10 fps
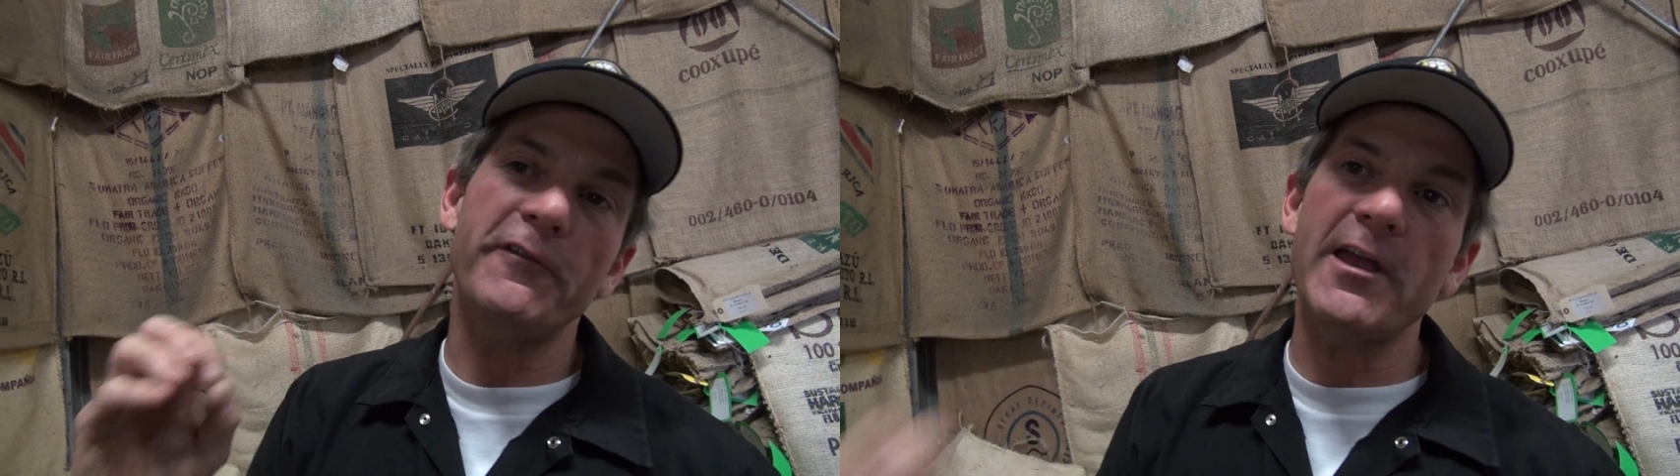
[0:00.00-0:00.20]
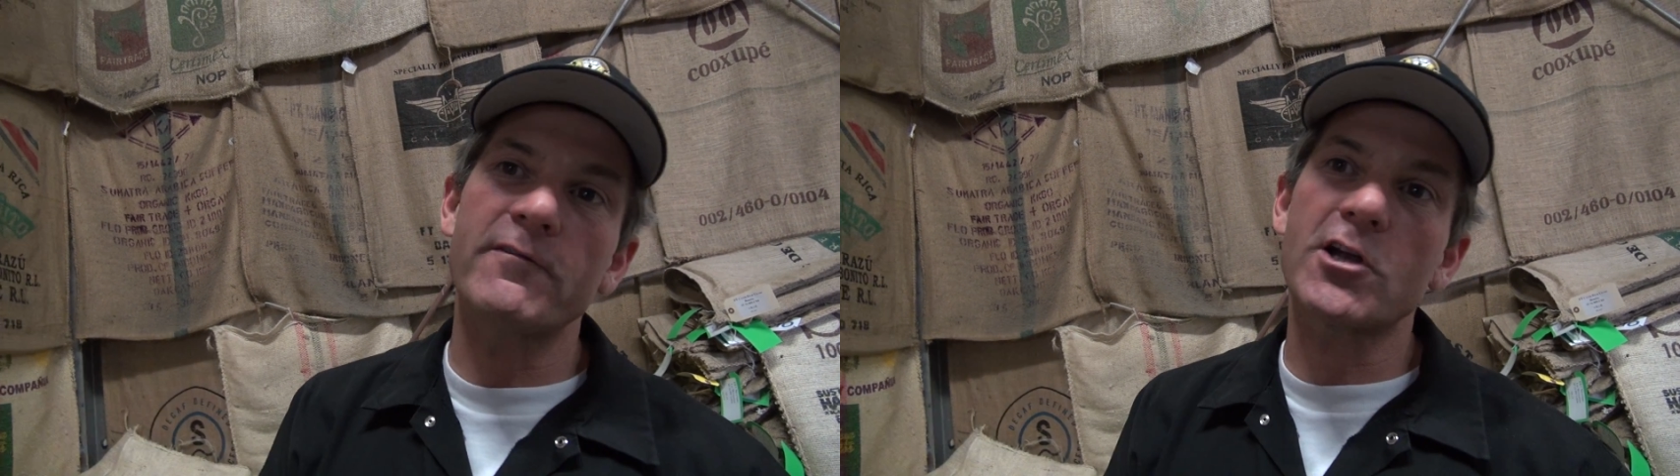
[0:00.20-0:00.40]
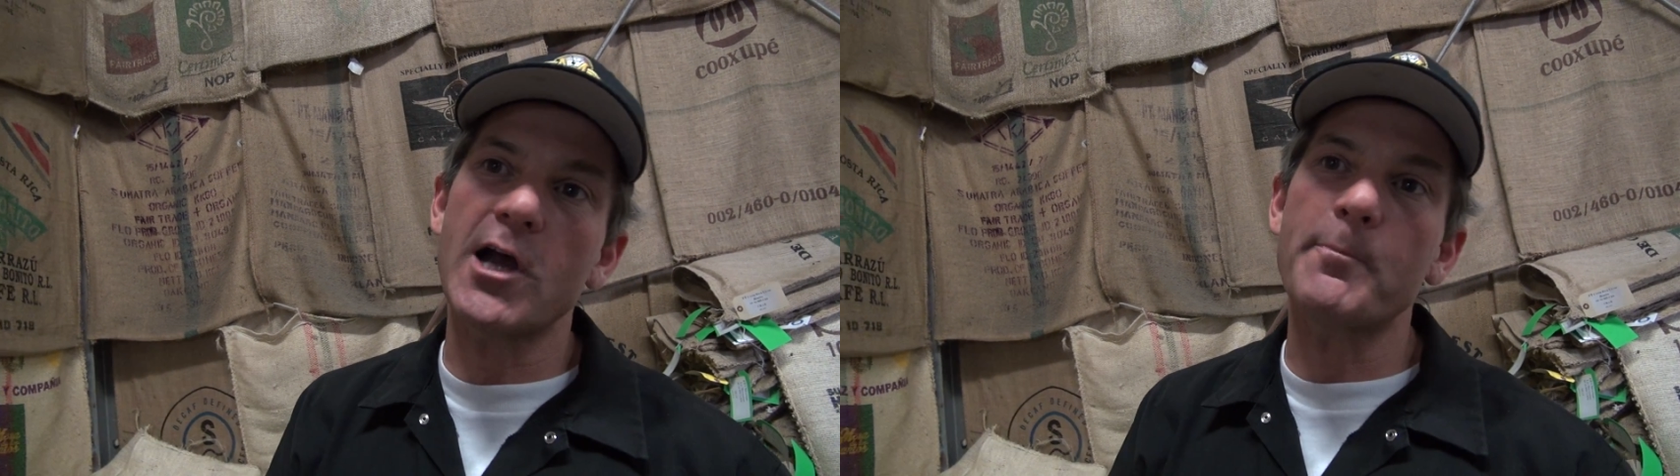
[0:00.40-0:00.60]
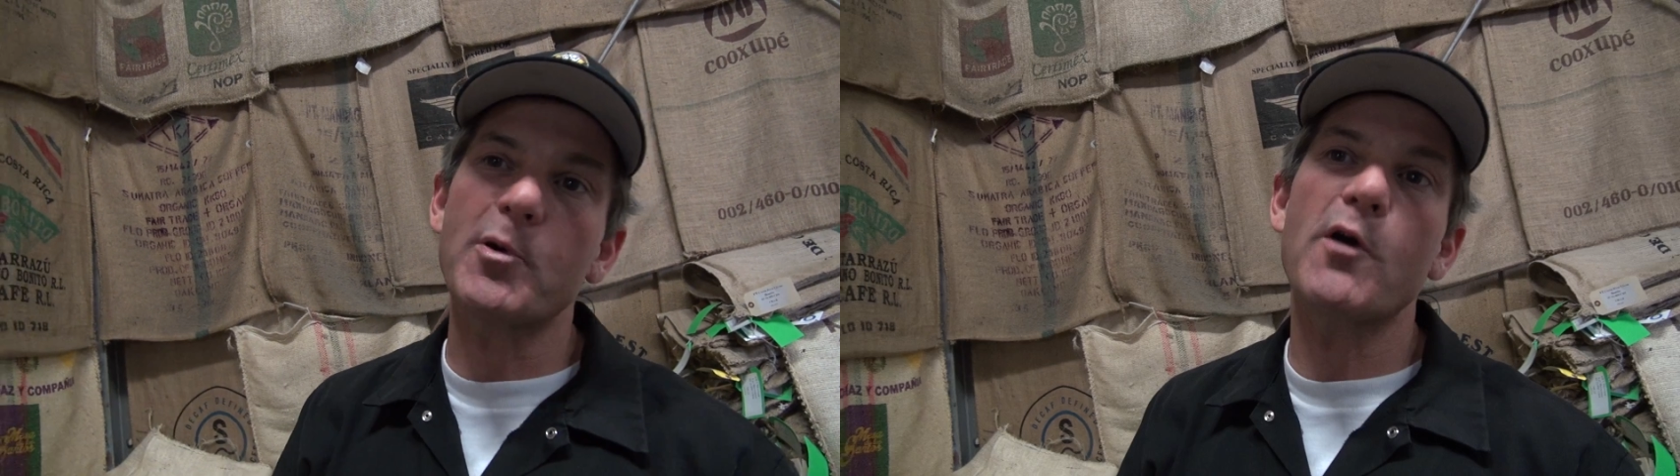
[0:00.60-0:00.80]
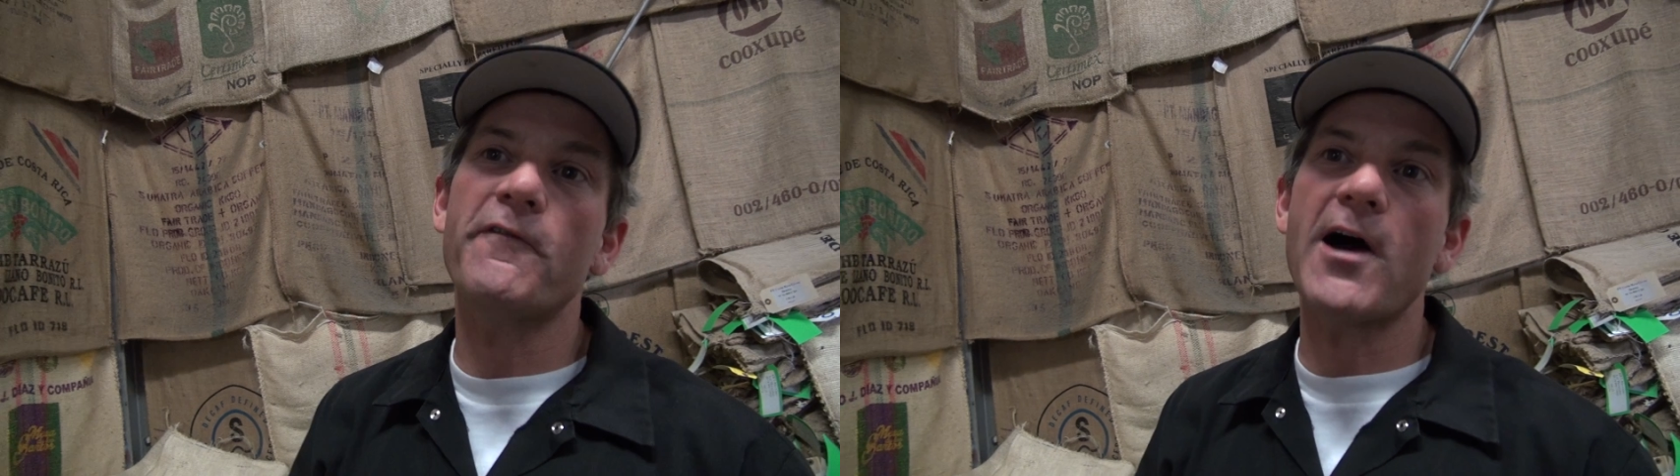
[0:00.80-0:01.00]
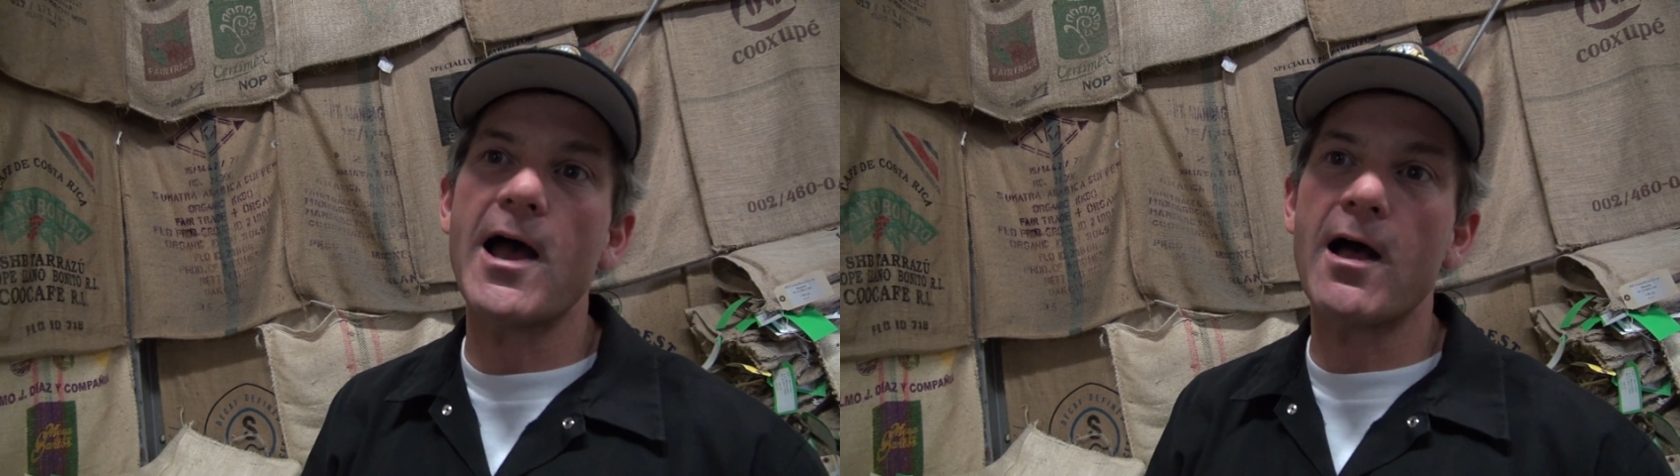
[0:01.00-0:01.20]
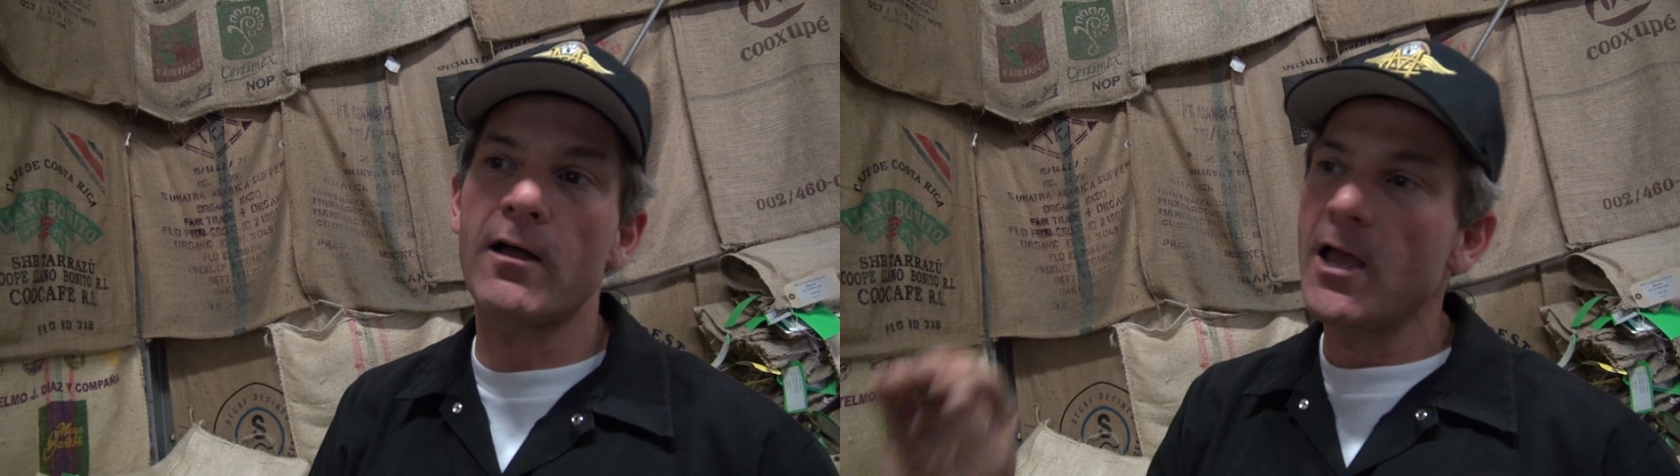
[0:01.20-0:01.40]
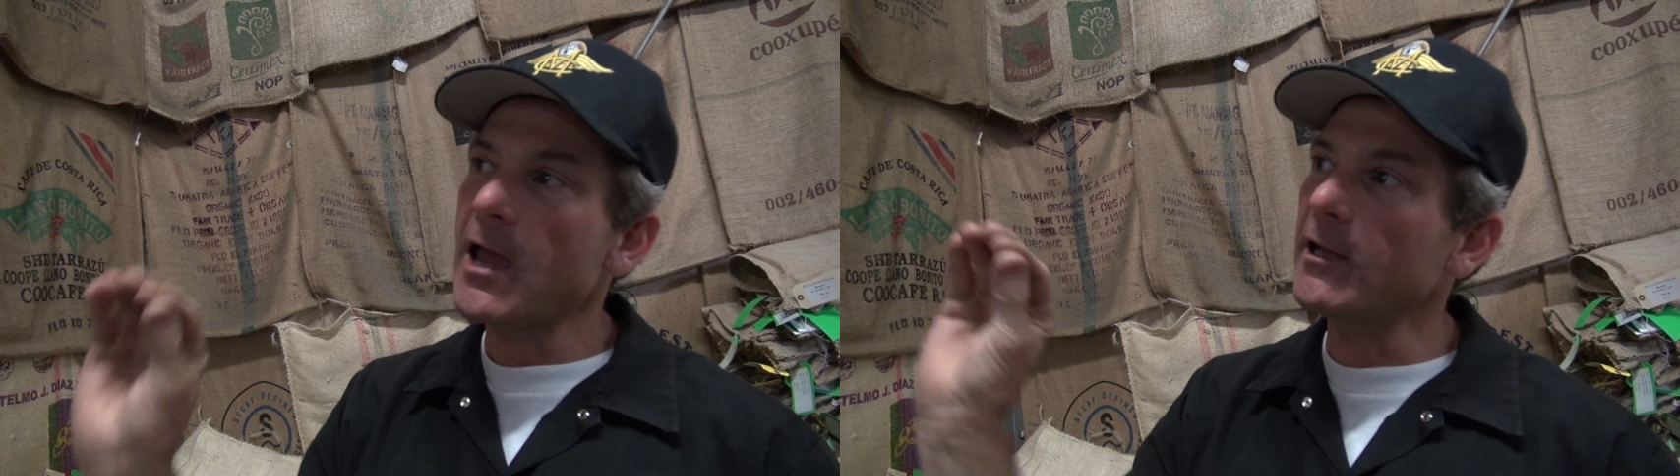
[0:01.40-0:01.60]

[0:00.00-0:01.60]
flavor cup profile